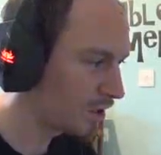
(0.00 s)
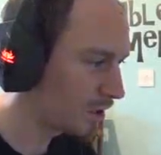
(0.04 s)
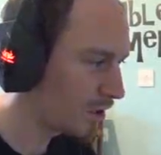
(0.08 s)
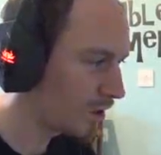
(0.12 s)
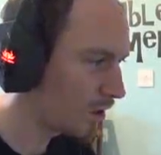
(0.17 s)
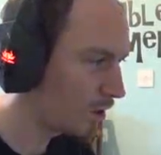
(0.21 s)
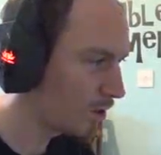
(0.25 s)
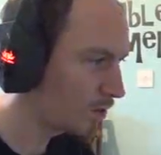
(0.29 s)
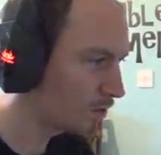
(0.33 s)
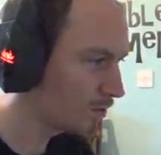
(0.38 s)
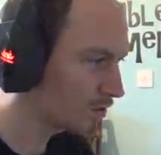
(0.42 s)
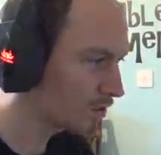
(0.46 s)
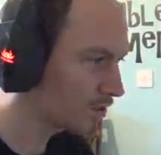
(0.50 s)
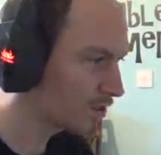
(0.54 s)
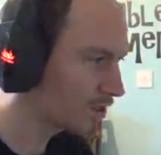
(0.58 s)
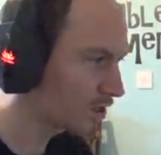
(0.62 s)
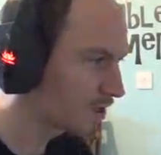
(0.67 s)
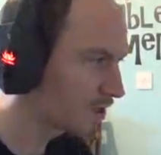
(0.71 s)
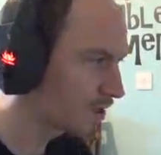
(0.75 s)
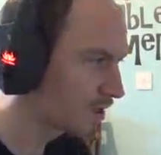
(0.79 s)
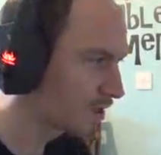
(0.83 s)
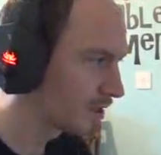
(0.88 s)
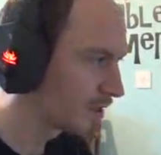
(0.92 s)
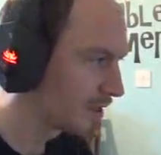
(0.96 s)
Halt,
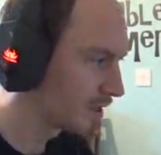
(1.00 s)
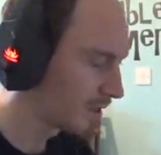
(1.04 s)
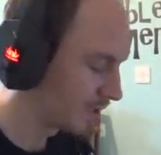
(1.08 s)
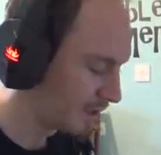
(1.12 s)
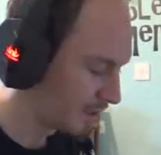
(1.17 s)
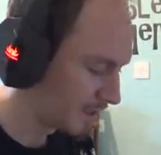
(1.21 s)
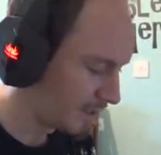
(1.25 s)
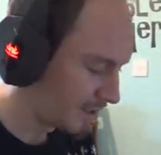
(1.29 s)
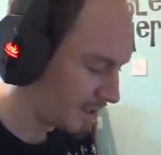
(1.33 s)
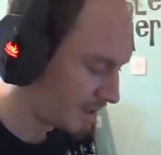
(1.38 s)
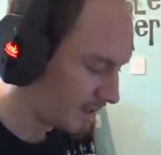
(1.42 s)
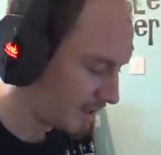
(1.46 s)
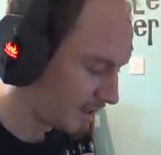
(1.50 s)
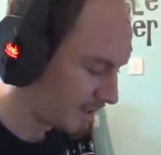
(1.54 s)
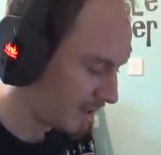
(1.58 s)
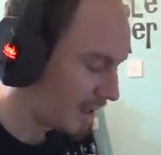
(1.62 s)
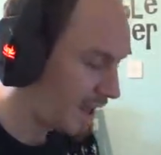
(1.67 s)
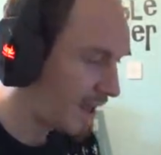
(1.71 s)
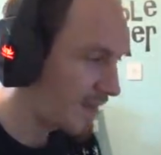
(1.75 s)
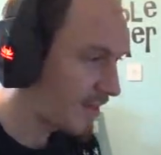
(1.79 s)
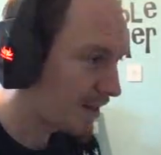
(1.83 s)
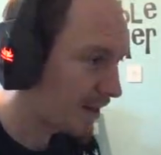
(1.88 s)
and